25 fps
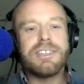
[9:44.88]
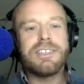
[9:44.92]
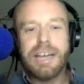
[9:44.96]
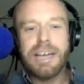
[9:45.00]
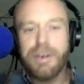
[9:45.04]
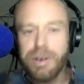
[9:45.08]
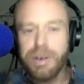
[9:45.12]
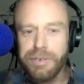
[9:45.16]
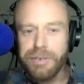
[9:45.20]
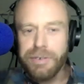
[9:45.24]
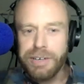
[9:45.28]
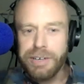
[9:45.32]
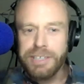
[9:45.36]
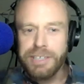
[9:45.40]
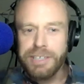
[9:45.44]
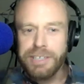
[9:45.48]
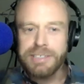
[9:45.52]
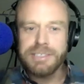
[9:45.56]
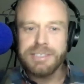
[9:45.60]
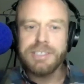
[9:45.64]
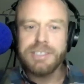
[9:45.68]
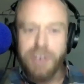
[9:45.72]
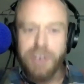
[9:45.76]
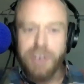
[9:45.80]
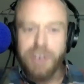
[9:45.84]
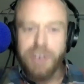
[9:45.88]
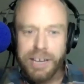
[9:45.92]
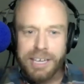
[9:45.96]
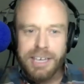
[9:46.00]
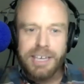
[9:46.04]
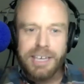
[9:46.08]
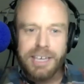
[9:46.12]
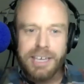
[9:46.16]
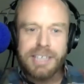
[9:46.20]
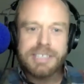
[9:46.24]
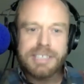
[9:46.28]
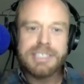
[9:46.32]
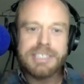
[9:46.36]
tarot readers,
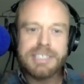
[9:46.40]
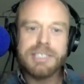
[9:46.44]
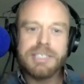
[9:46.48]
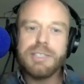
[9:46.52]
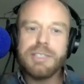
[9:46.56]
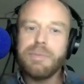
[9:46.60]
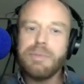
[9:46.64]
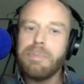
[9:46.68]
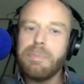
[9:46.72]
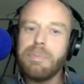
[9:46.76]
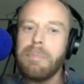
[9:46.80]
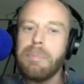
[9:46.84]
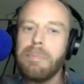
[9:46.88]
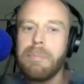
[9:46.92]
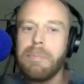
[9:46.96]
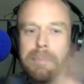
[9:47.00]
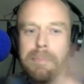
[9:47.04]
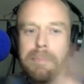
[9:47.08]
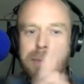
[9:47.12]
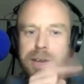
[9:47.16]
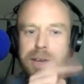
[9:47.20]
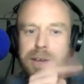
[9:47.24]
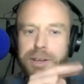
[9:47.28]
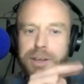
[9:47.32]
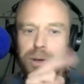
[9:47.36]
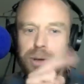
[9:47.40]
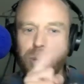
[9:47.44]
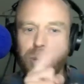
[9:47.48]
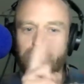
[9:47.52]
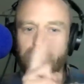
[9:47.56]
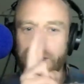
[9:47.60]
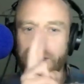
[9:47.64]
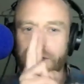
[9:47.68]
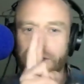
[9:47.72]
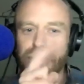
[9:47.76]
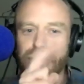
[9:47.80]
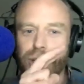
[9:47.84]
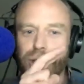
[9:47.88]
psychics, medical
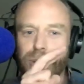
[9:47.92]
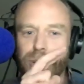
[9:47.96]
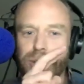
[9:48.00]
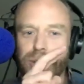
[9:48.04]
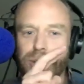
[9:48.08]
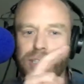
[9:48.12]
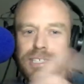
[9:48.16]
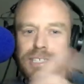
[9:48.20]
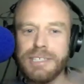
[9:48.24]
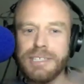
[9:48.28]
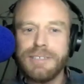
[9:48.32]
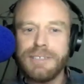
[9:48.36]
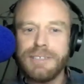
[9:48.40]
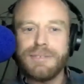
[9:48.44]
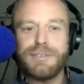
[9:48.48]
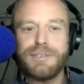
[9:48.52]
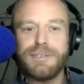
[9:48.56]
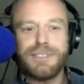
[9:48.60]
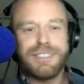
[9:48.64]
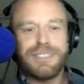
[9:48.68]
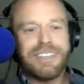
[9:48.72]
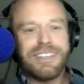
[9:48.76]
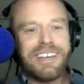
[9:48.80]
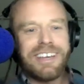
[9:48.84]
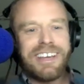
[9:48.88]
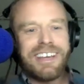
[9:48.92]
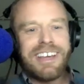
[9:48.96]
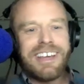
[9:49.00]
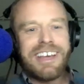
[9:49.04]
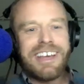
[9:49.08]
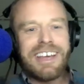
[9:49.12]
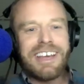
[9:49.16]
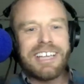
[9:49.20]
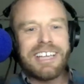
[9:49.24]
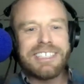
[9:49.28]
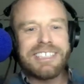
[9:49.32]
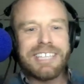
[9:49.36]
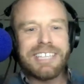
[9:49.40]
intuitives,
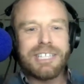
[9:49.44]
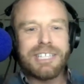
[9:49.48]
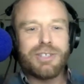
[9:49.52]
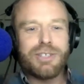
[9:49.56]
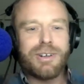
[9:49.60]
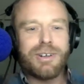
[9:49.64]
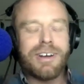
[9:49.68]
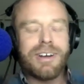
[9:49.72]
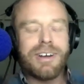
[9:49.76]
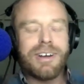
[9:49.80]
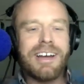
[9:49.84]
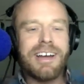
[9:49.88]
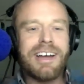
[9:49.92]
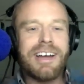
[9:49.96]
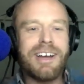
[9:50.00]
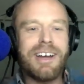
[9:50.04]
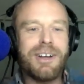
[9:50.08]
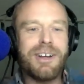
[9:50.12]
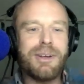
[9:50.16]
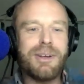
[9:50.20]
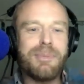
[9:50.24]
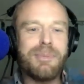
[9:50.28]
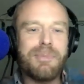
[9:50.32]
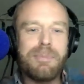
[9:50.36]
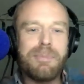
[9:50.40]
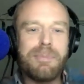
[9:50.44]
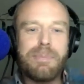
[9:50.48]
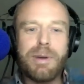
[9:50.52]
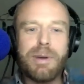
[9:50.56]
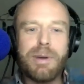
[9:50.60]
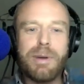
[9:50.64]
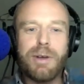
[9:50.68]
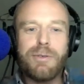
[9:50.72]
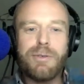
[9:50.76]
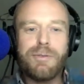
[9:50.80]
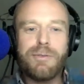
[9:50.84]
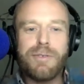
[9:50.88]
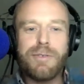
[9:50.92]
etc.,
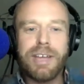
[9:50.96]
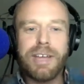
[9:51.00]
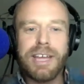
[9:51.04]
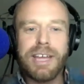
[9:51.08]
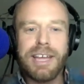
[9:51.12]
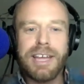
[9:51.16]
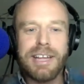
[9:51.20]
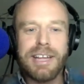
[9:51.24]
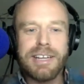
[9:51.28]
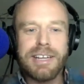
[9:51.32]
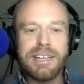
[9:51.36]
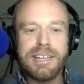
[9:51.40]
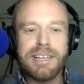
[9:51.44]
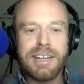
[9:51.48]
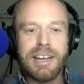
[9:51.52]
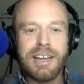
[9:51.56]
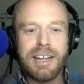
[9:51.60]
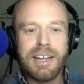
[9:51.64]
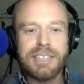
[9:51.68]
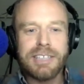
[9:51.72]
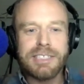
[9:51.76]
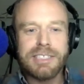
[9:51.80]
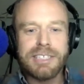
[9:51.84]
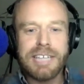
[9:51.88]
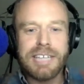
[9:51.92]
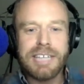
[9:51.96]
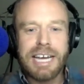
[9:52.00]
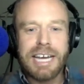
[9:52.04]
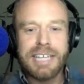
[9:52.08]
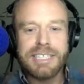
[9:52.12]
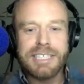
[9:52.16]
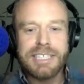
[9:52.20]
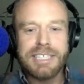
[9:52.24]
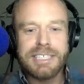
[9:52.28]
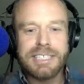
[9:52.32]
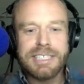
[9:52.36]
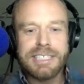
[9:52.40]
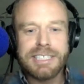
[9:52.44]
both in London and
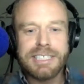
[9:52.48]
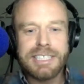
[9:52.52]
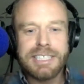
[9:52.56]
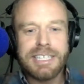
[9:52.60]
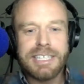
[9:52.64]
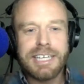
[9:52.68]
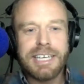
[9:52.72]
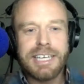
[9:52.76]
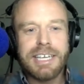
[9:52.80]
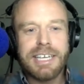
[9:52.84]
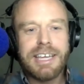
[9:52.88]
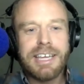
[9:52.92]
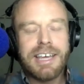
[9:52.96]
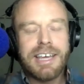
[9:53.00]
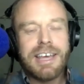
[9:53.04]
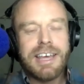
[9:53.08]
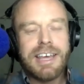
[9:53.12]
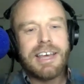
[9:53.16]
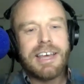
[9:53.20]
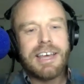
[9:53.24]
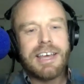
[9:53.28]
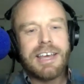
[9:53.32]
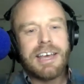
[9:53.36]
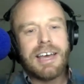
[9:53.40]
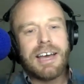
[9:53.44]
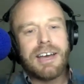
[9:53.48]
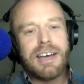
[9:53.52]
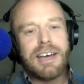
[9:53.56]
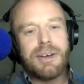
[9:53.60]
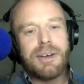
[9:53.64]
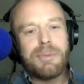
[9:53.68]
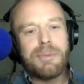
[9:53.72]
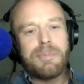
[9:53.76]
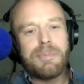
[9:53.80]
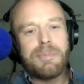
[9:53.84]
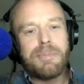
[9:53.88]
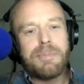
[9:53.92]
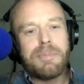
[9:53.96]
in Sydney.
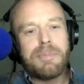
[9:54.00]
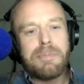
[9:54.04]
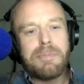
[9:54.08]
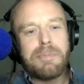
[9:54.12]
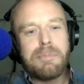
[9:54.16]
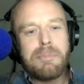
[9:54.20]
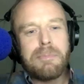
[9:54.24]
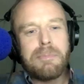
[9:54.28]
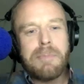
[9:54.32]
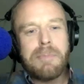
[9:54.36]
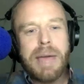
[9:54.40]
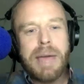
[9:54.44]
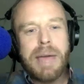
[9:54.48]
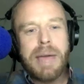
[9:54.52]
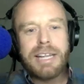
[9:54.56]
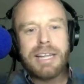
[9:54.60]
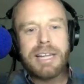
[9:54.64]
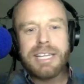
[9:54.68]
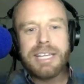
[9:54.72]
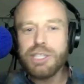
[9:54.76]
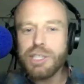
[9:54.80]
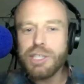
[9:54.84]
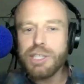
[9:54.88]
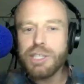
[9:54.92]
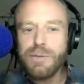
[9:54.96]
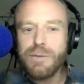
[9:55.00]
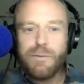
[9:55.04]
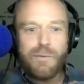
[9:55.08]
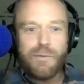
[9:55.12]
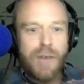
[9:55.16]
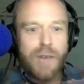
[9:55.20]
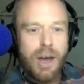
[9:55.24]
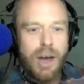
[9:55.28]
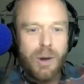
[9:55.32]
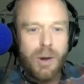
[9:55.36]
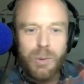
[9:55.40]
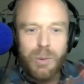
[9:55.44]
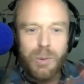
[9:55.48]
Melanie just
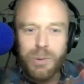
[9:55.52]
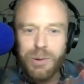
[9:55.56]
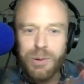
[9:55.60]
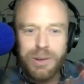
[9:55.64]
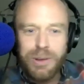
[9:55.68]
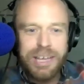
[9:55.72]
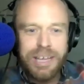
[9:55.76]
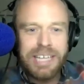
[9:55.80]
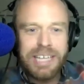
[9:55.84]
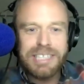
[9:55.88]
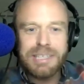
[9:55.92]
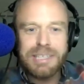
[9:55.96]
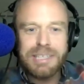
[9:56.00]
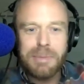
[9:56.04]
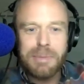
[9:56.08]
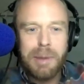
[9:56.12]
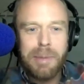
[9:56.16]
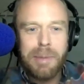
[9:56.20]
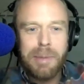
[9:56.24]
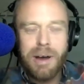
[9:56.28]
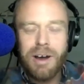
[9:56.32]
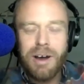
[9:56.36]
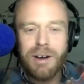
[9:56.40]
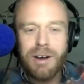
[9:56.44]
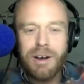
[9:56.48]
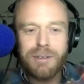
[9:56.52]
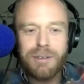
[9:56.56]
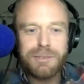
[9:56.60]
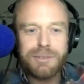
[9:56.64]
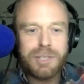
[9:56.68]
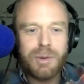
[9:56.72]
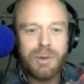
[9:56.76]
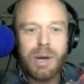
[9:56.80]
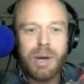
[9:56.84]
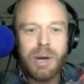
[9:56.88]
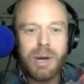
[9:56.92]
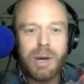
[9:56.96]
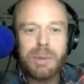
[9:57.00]
fell into my path.
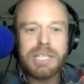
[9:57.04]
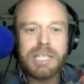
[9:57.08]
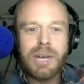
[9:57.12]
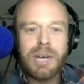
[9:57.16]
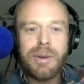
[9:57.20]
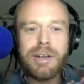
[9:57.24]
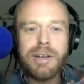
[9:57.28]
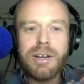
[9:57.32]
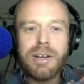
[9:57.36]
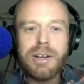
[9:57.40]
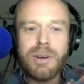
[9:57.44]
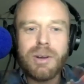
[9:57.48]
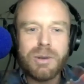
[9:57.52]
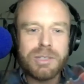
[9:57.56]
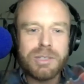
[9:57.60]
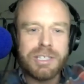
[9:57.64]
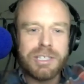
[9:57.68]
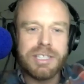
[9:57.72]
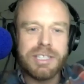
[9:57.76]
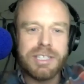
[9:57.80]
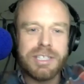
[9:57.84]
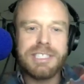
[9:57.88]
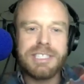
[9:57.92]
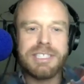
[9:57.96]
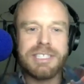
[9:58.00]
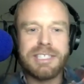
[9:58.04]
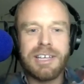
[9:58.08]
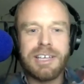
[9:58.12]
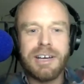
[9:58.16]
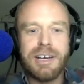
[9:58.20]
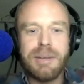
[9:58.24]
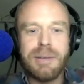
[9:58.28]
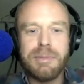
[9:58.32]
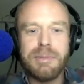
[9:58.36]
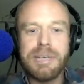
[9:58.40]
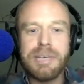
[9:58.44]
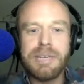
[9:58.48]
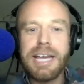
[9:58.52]
So I was going along to this
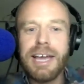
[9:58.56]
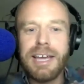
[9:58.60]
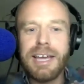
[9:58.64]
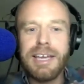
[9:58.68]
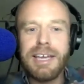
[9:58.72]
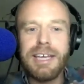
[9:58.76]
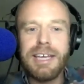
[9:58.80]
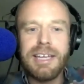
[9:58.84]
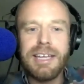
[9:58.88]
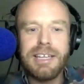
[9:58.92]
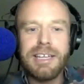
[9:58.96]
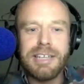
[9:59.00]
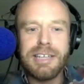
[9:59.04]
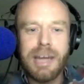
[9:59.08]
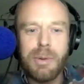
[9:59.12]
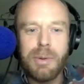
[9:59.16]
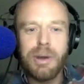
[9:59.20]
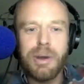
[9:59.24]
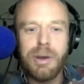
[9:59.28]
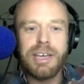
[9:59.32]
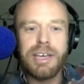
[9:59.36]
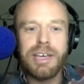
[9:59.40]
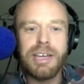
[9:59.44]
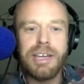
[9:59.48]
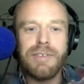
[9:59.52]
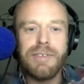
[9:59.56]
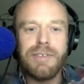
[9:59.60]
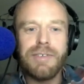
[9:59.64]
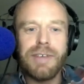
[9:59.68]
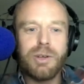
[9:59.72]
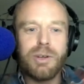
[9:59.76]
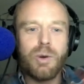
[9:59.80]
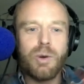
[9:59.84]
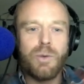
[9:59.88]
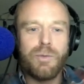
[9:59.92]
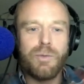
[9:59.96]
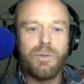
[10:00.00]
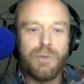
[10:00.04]
gay networking event
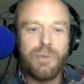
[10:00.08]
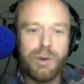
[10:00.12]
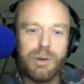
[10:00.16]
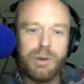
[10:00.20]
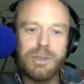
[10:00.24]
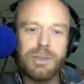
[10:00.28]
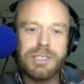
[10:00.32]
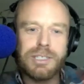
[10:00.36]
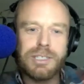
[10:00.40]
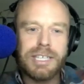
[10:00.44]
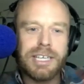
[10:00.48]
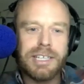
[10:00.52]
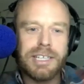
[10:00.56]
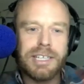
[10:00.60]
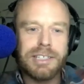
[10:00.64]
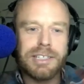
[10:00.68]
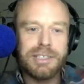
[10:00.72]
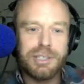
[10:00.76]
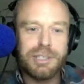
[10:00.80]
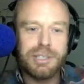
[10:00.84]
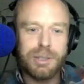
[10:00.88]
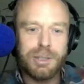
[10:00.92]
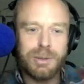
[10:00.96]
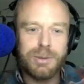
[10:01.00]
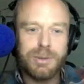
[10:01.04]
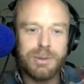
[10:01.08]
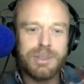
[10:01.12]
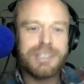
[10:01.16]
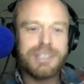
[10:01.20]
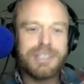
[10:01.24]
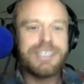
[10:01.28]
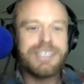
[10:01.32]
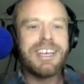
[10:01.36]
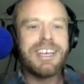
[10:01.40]
called Fruits in Suits.